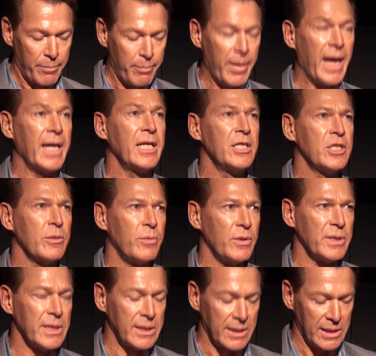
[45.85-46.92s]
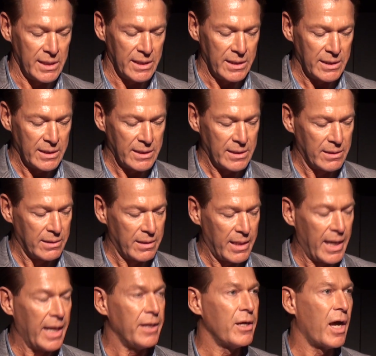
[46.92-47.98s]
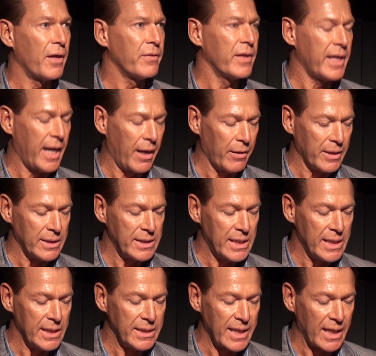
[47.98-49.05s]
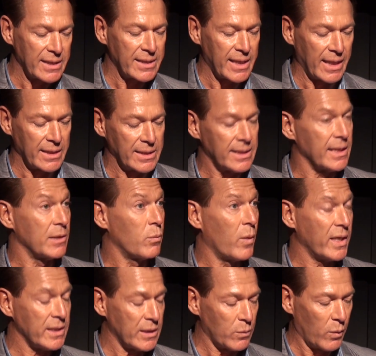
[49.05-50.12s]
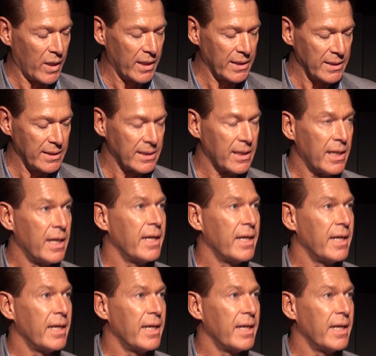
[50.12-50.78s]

manageable disease and not the guaranteed death sentence it once was,